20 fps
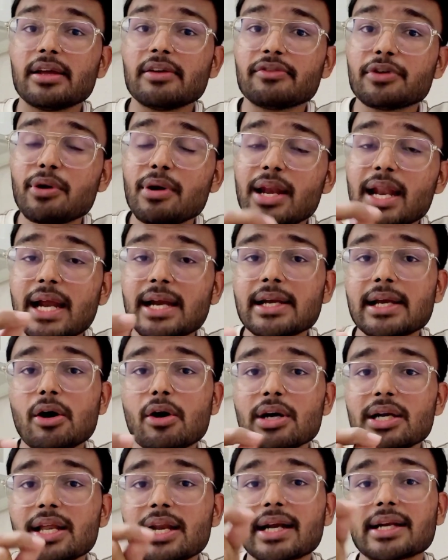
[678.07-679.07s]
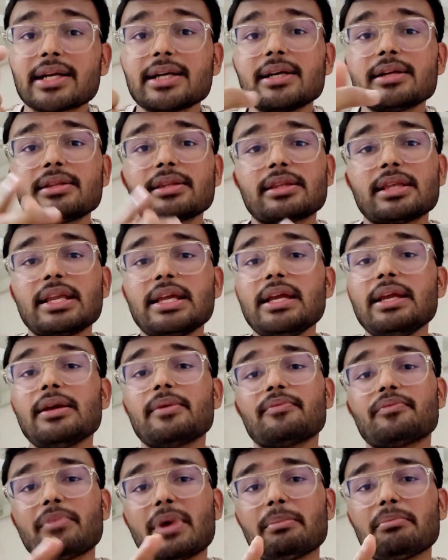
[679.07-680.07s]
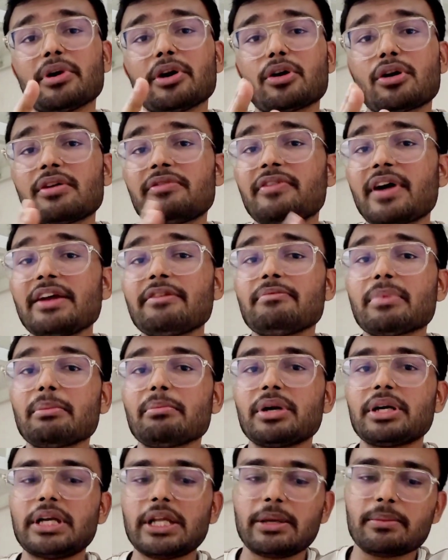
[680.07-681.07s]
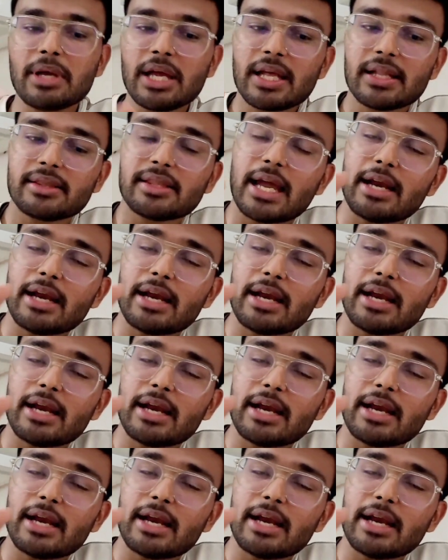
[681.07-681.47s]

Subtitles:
If you led or directed a 3-member or a 5-member team,